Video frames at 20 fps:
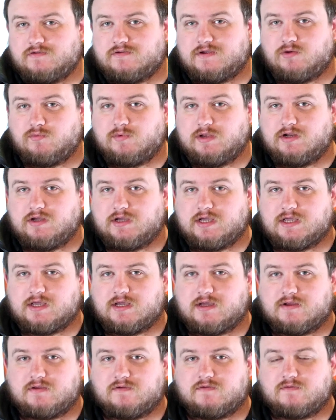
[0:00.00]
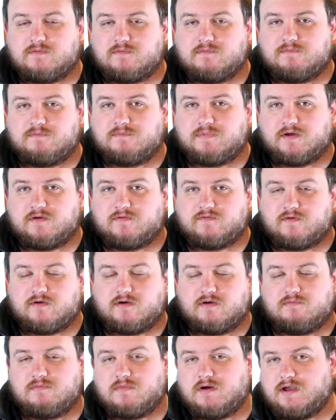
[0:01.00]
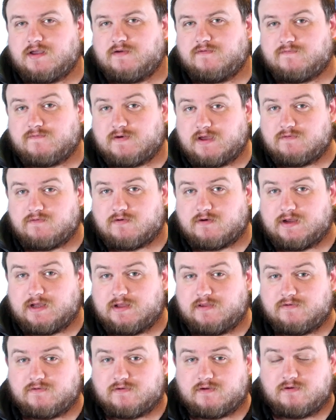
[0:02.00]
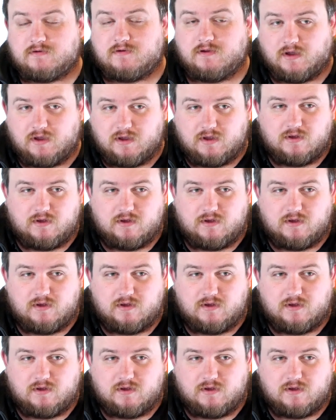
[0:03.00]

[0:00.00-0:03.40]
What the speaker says: Today we're looking at by far my favourite lens, and